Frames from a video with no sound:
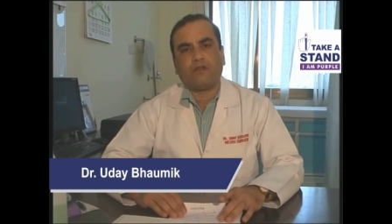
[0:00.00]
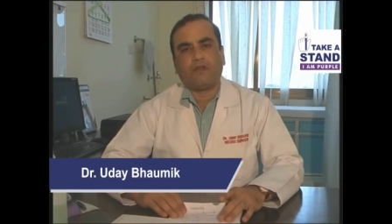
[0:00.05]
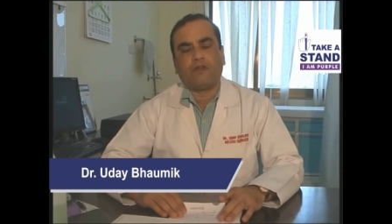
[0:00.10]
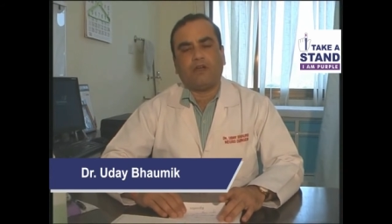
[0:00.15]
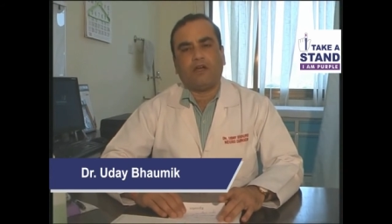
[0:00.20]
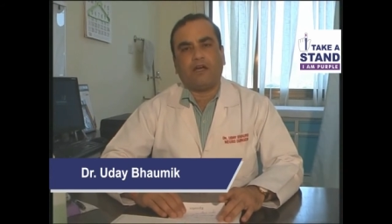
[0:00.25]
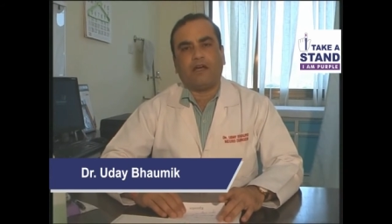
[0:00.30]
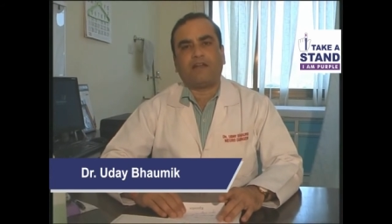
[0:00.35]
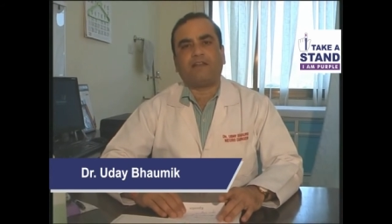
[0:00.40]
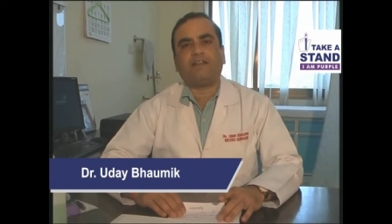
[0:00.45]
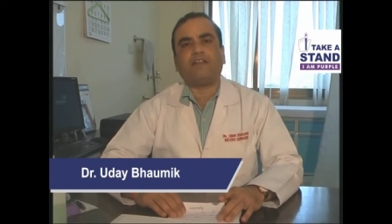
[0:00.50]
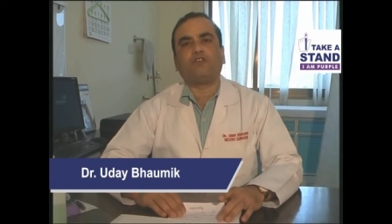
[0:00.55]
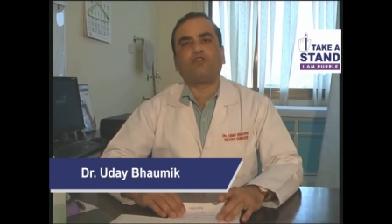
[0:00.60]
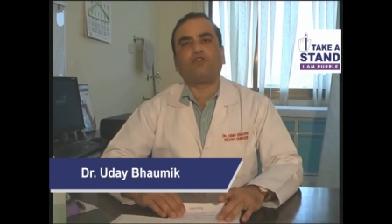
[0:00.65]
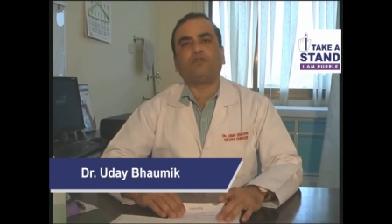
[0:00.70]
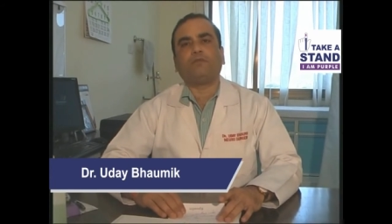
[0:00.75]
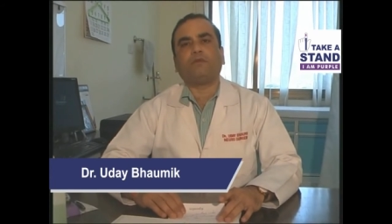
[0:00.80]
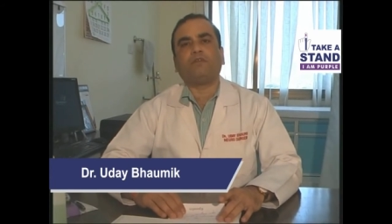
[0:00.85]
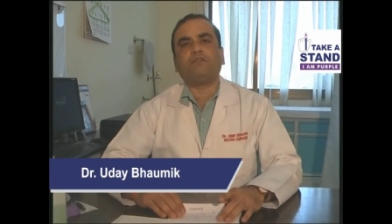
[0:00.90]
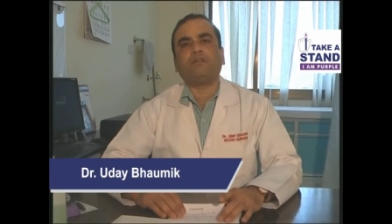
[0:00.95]
Another
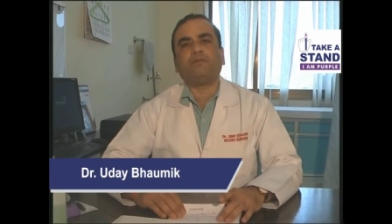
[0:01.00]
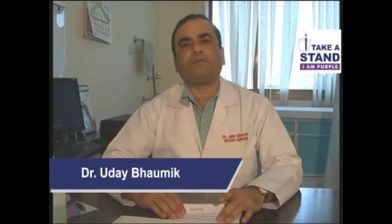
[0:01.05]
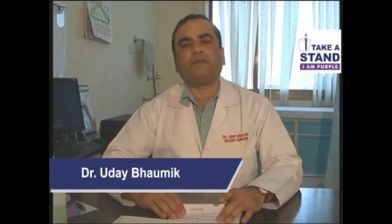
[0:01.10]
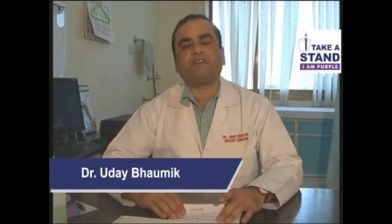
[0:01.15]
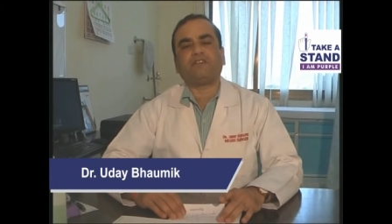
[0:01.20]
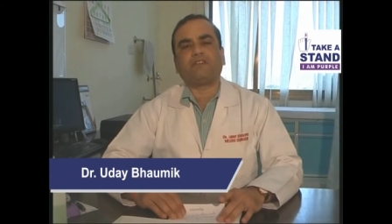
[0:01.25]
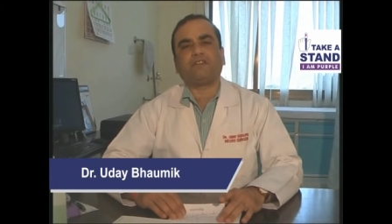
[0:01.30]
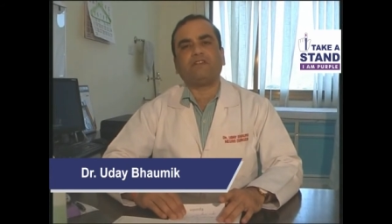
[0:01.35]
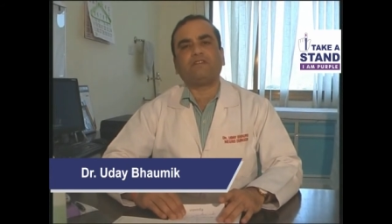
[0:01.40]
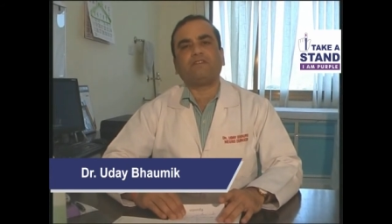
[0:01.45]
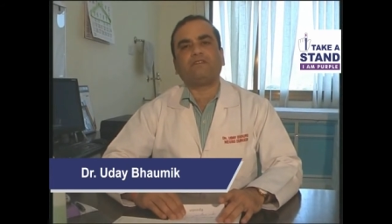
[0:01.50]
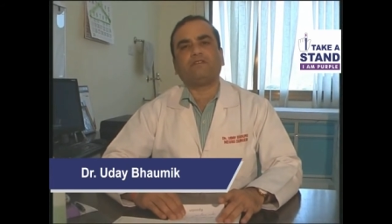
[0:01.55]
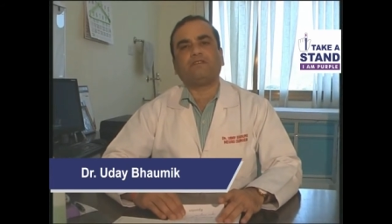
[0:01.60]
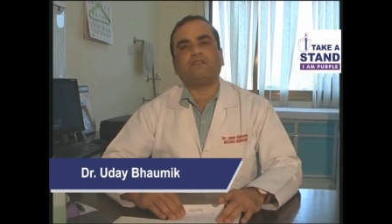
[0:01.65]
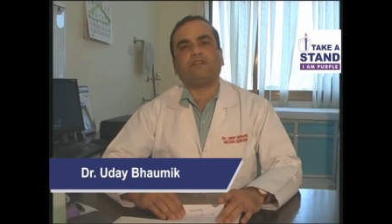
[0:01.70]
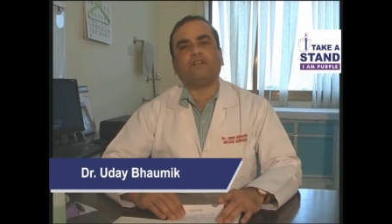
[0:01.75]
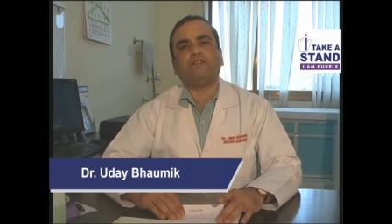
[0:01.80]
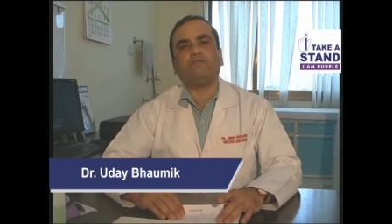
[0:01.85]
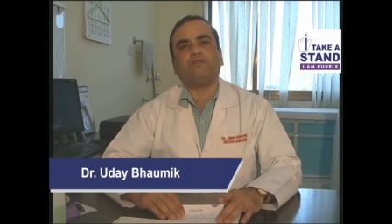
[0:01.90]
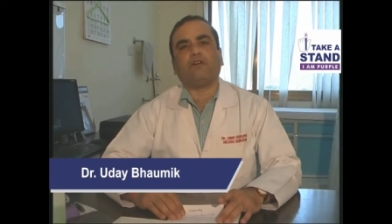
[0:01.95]
group of the patients
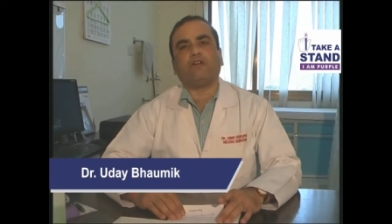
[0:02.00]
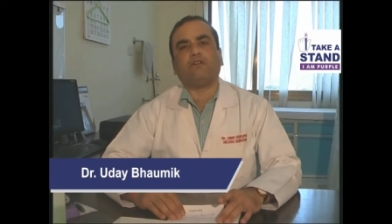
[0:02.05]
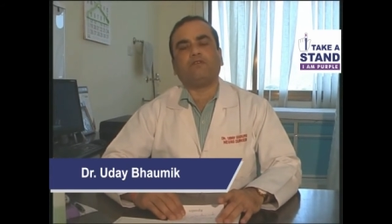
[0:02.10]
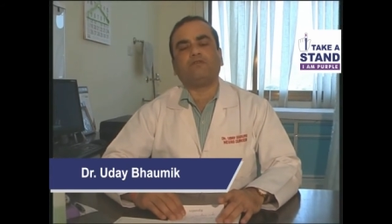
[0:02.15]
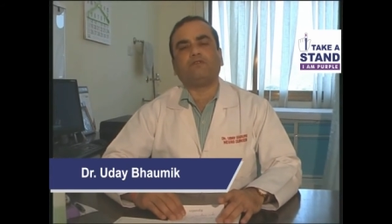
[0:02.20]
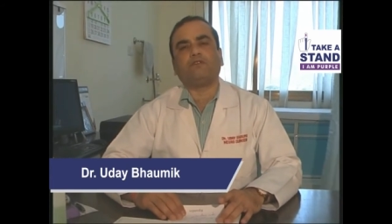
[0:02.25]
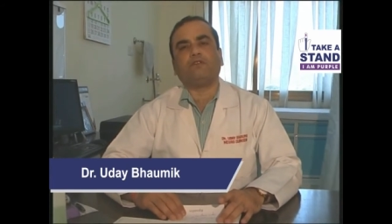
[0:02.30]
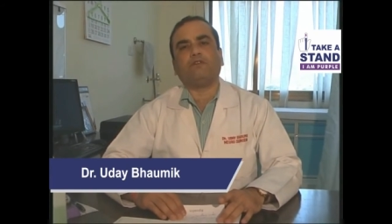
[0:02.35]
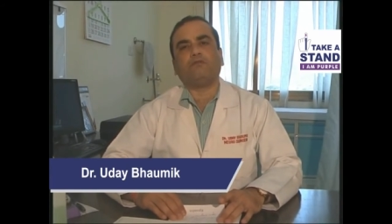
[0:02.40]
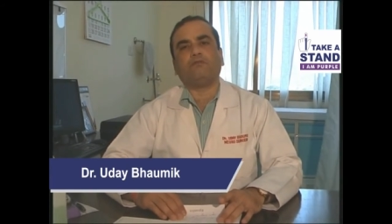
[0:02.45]
involved